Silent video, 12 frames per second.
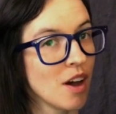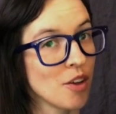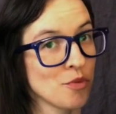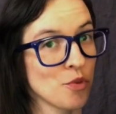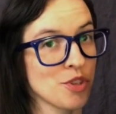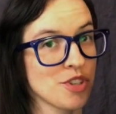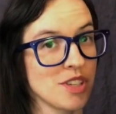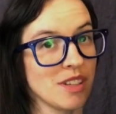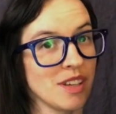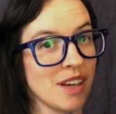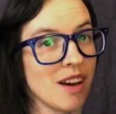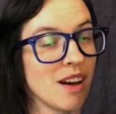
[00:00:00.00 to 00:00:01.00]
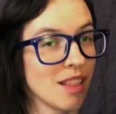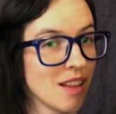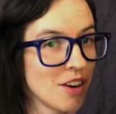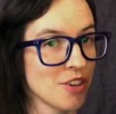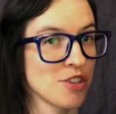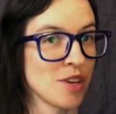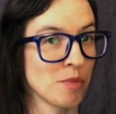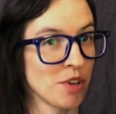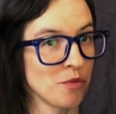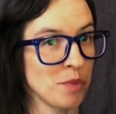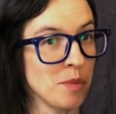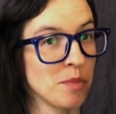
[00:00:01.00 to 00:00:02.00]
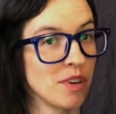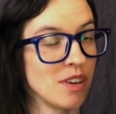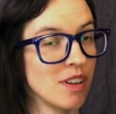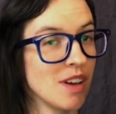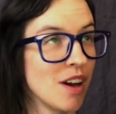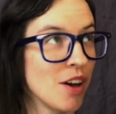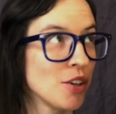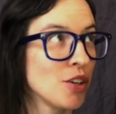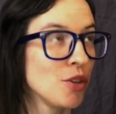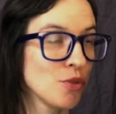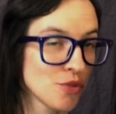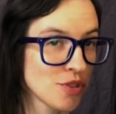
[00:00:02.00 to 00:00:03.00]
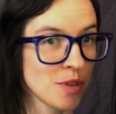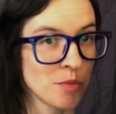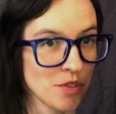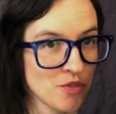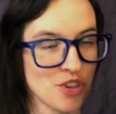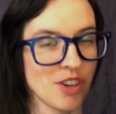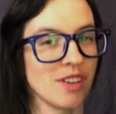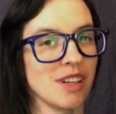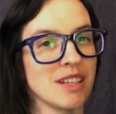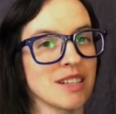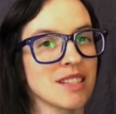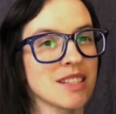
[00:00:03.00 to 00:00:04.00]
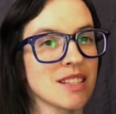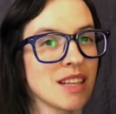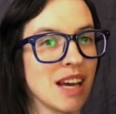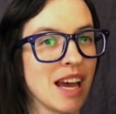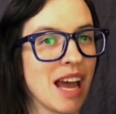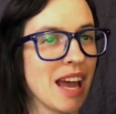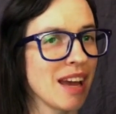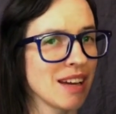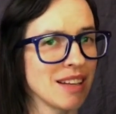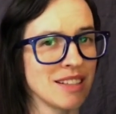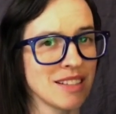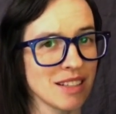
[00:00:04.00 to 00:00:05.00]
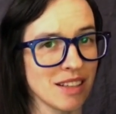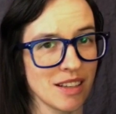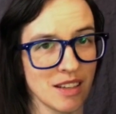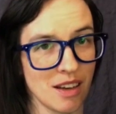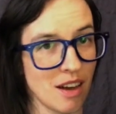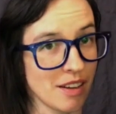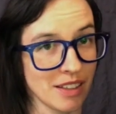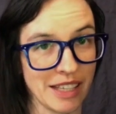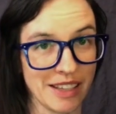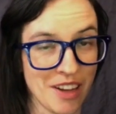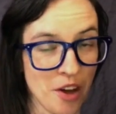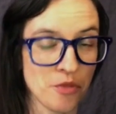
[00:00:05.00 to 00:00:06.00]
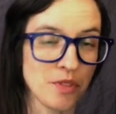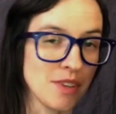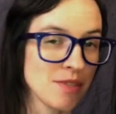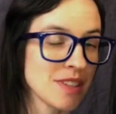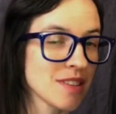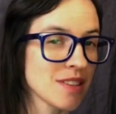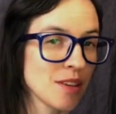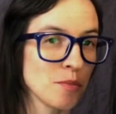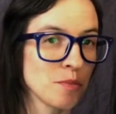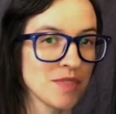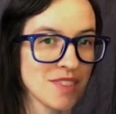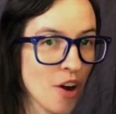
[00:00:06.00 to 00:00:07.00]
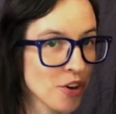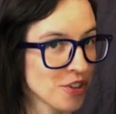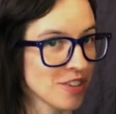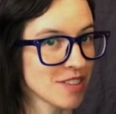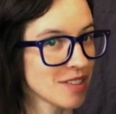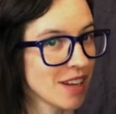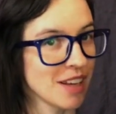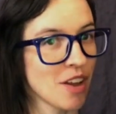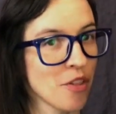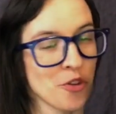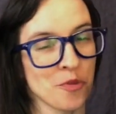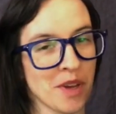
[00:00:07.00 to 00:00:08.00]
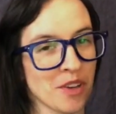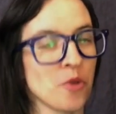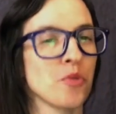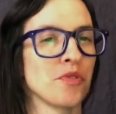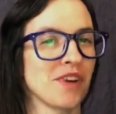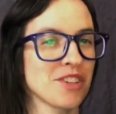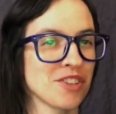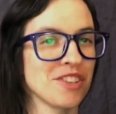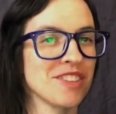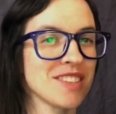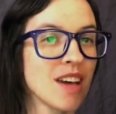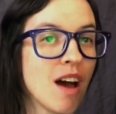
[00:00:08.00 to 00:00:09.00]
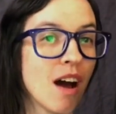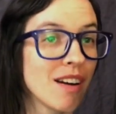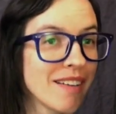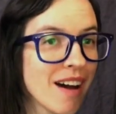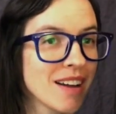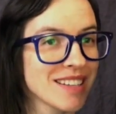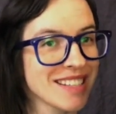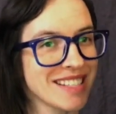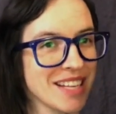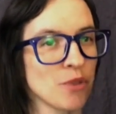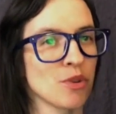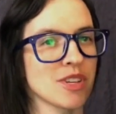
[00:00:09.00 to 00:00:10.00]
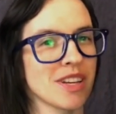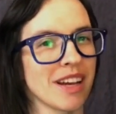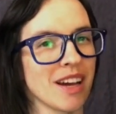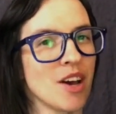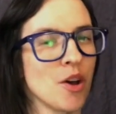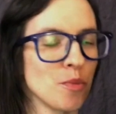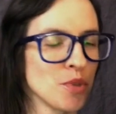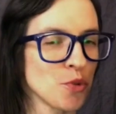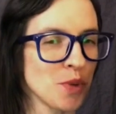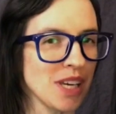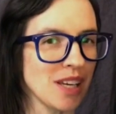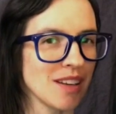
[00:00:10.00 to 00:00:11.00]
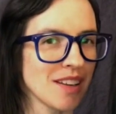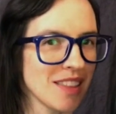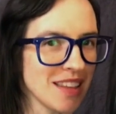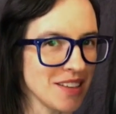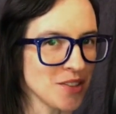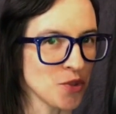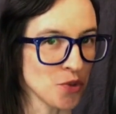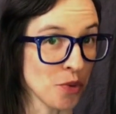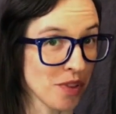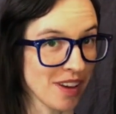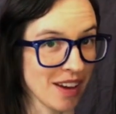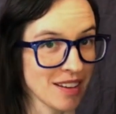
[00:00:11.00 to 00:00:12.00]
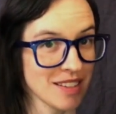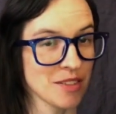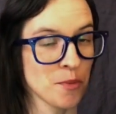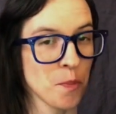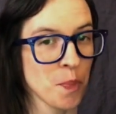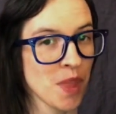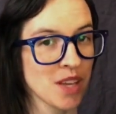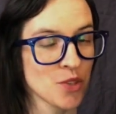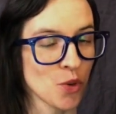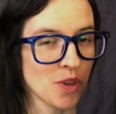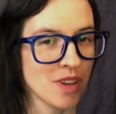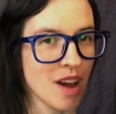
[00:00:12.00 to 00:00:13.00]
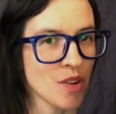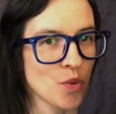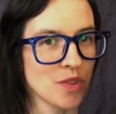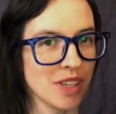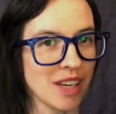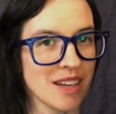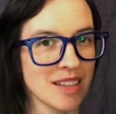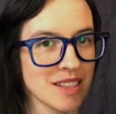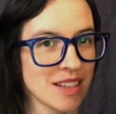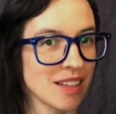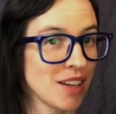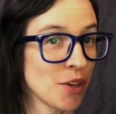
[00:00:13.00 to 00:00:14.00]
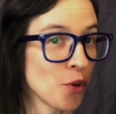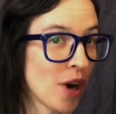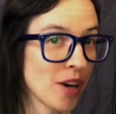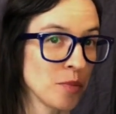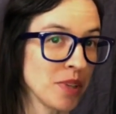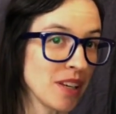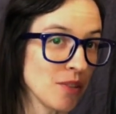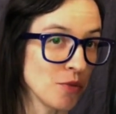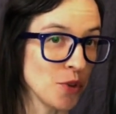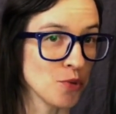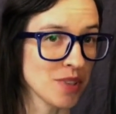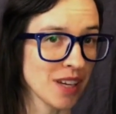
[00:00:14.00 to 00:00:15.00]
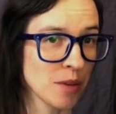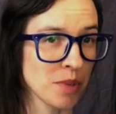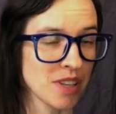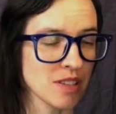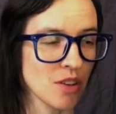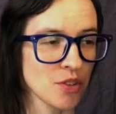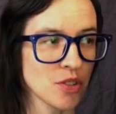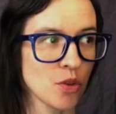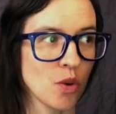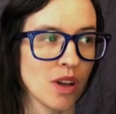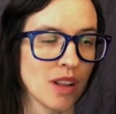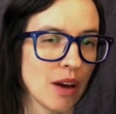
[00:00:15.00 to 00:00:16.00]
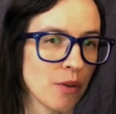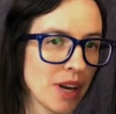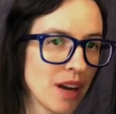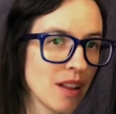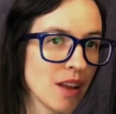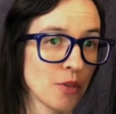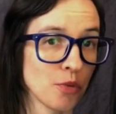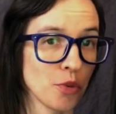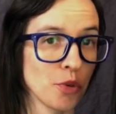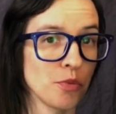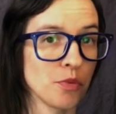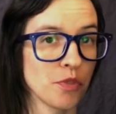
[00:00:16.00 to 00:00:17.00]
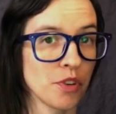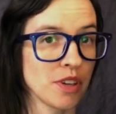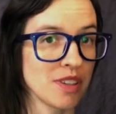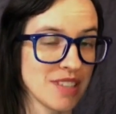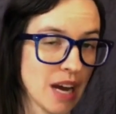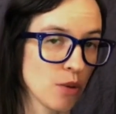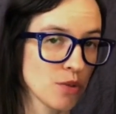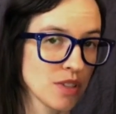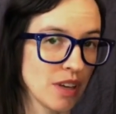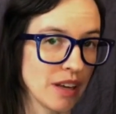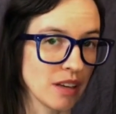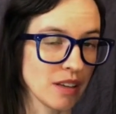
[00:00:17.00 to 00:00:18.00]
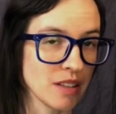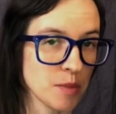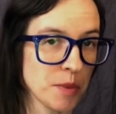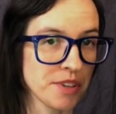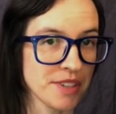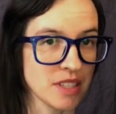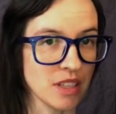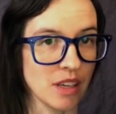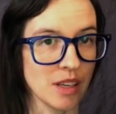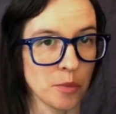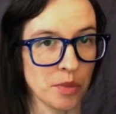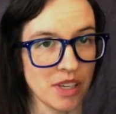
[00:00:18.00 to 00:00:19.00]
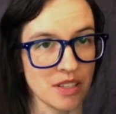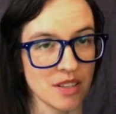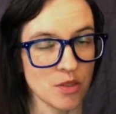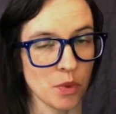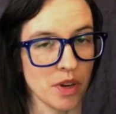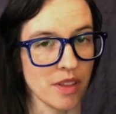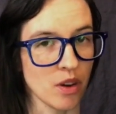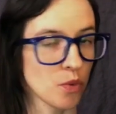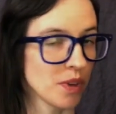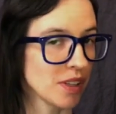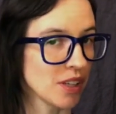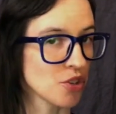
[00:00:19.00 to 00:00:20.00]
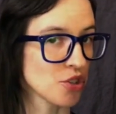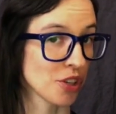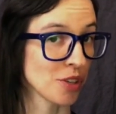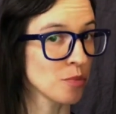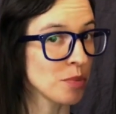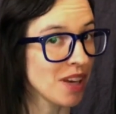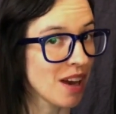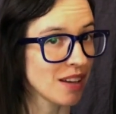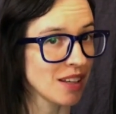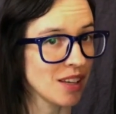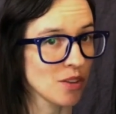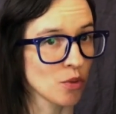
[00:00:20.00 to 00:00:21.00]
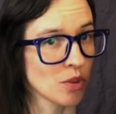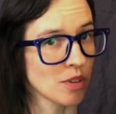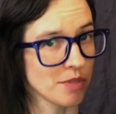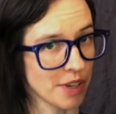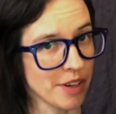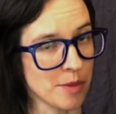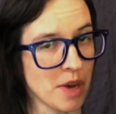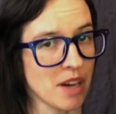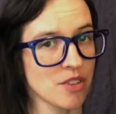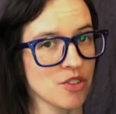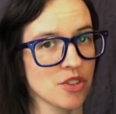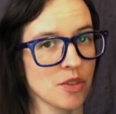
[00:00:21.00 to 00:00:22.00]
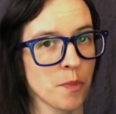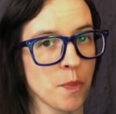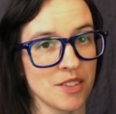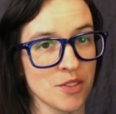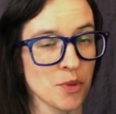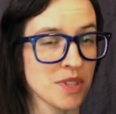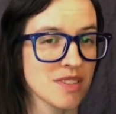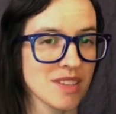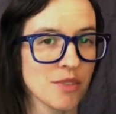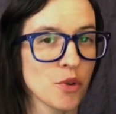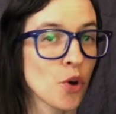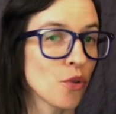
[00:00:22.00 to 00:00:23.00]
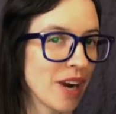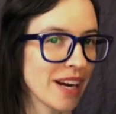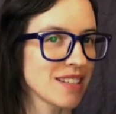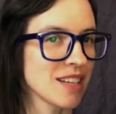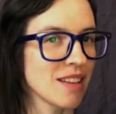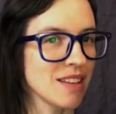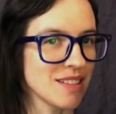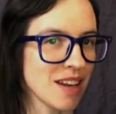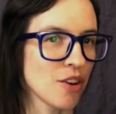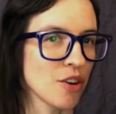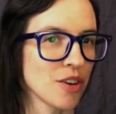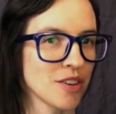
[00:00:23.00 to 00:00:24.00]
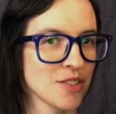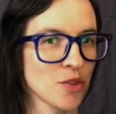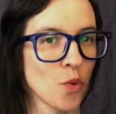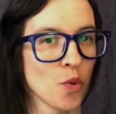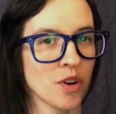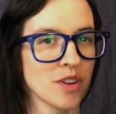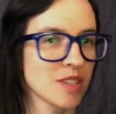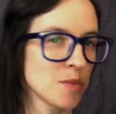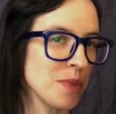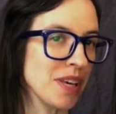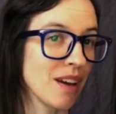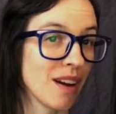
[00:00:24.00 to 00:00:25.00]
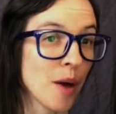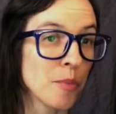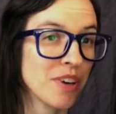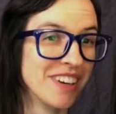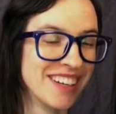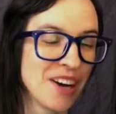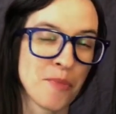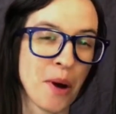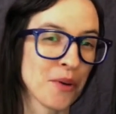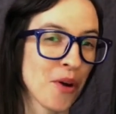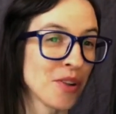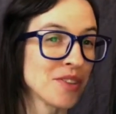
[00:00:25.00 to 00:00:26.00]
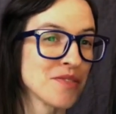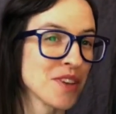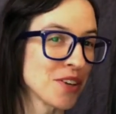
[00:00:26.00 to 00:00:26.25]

Unfortunately, a large number of people, a huge number of journalists, and oddly enough, even some doctors and other medical professionals are not distinguishing between these two things. So not only is it incredibly confusing, but it's also allowing a lot of room for doubt and conspiracy in places where there really shouldn't be any or very much. So instead of correcting these errors or speaking up about all of the